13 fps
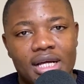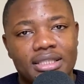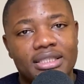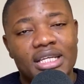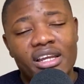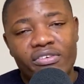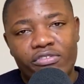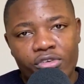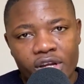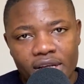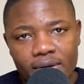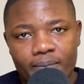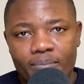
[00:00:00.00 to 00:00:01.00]
Tell a
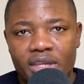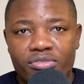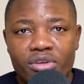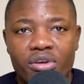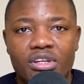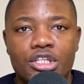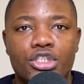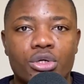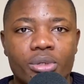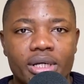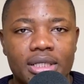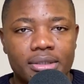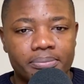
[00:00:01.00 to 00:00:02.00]
friend if you
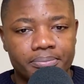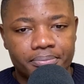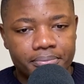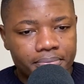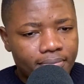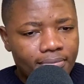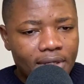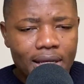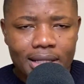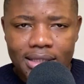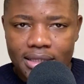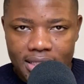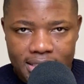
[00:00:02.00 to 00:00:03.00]
enjoyed
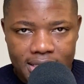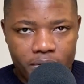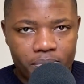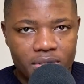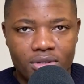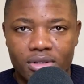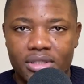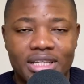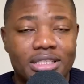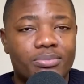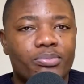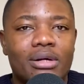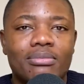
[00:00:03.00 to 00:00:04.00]
this episode. There's
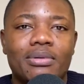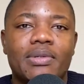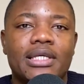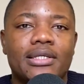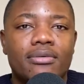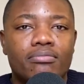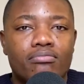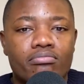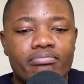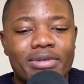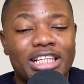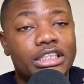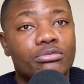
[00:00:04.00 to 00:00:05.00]
probably
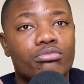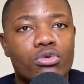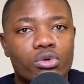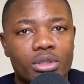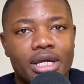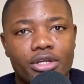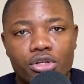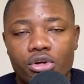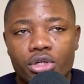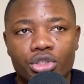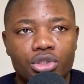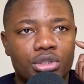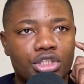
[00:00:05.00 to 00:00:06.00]
much more that you're going
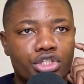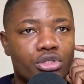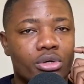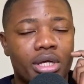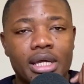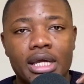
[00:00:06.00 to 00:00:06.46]
to enjoy.